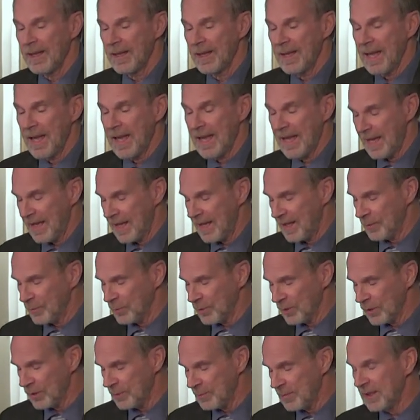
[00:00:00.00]
And
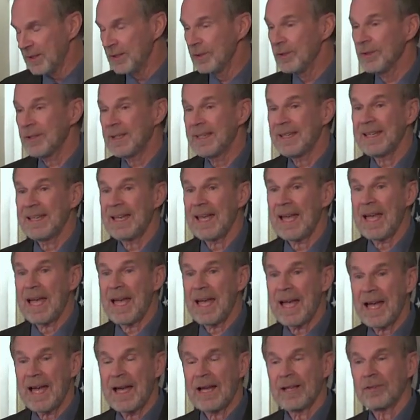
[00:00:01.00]
we're going to be looking
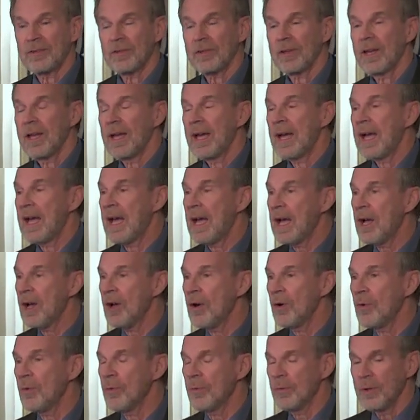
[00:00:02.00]
at
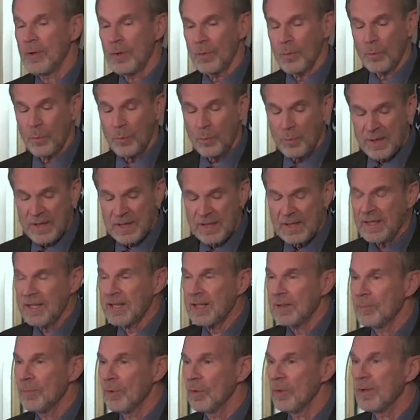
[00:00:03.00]
how we
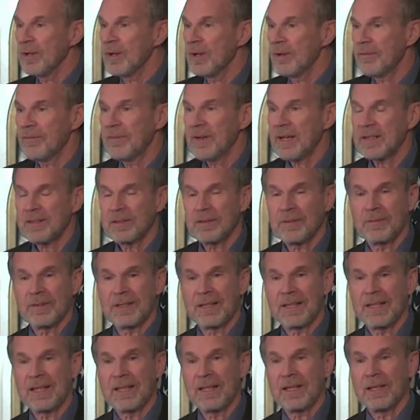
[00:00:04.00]
can more
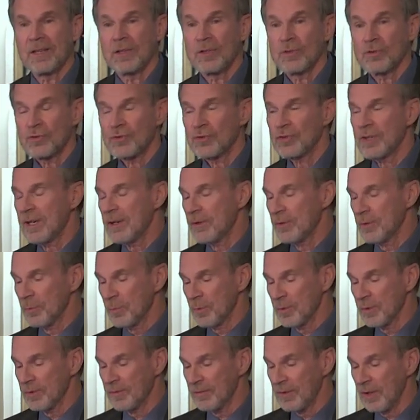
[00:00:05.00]
effectively share the
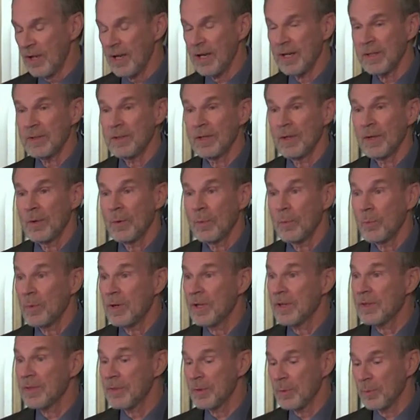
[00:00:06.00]
Word of God
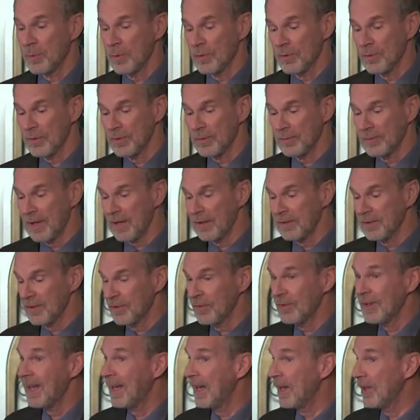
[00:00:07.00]
with the world around
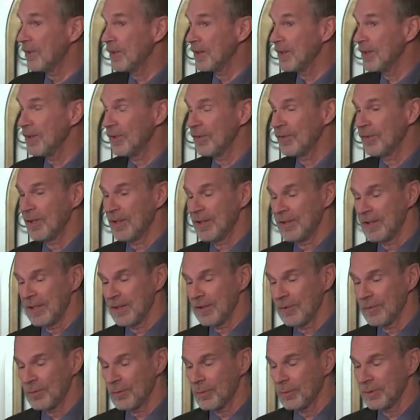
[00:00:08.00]
us as it is in the
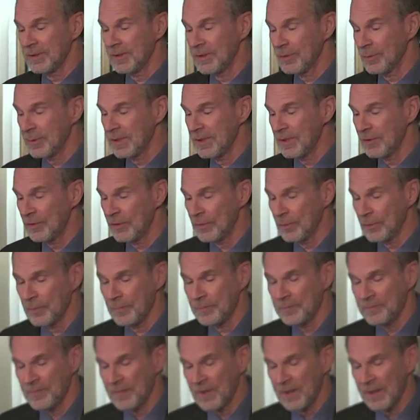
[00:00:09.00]
year twenty
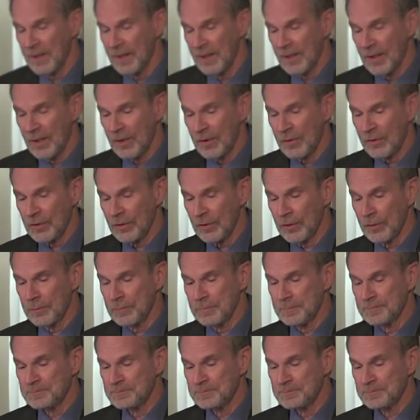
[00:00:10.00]
twenty-two. So